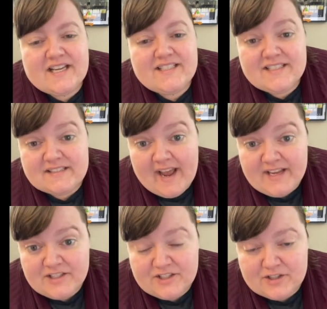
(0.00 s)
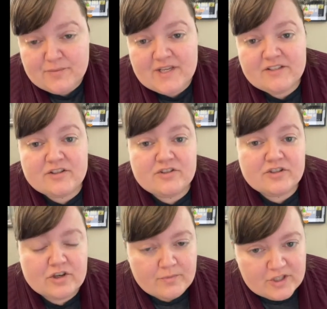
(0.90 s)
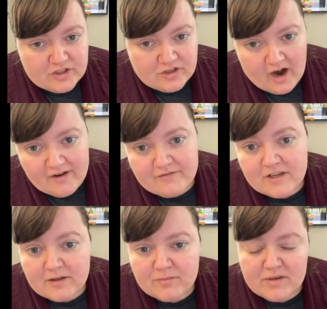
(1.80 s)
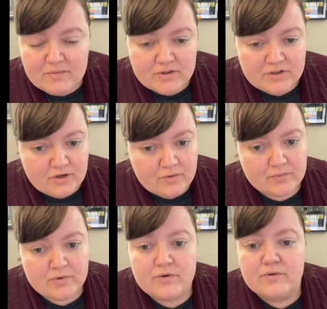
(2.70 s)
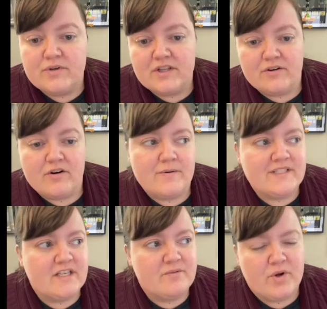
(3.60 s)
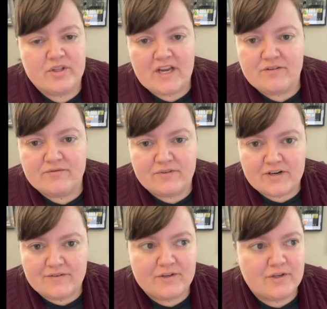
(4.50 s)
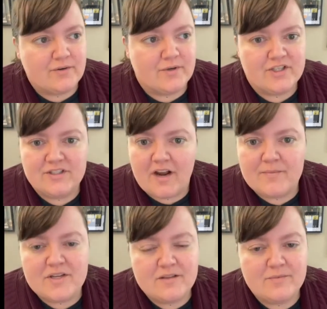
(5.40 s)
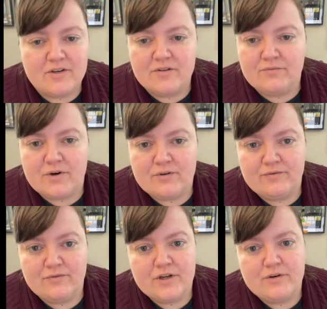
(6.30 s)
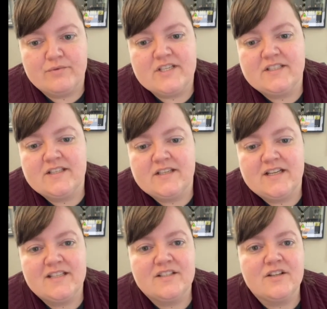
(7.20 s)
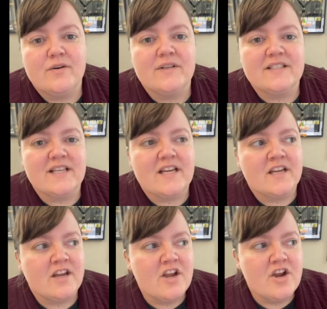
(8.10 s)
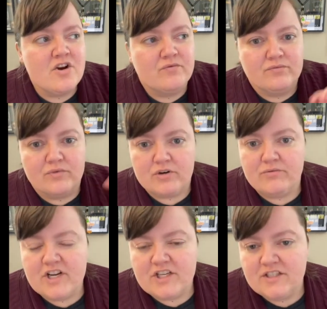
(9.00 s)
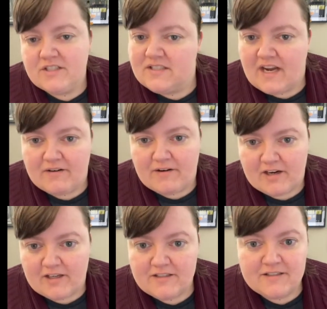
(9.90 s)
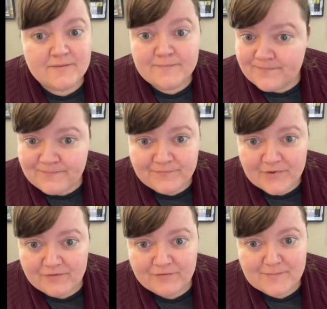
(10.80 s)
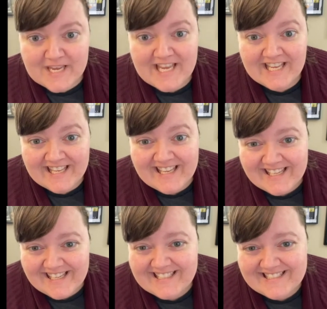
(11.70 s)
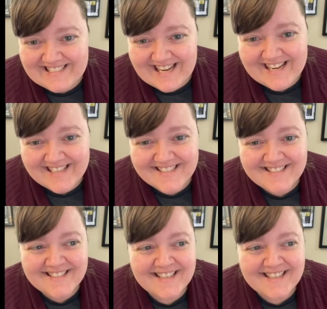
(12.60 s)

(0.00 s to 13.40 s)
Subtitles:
a disaster because there's so much traffic and people are so rude and they're always like pulling out in front of you or stopping in the middle of the road for no reason. And so it's like road rage just skyrockets. For me, it does.